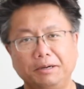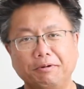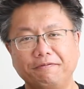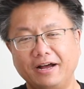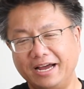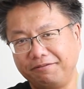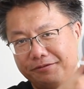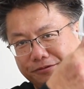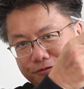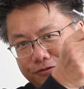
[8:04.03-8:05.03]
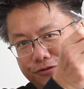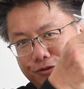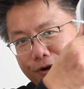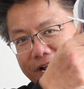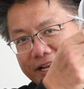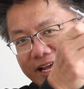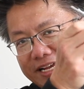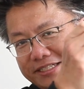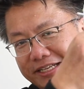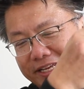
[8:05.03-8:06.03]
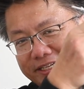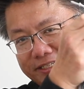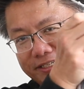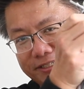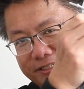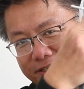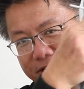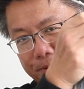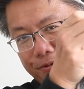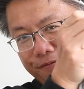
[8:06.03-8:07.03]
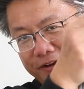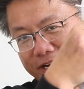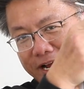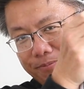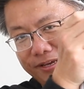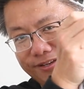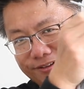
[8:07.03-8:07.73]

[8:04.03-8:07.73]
Number 5, try elastic laces to keep your feet happy.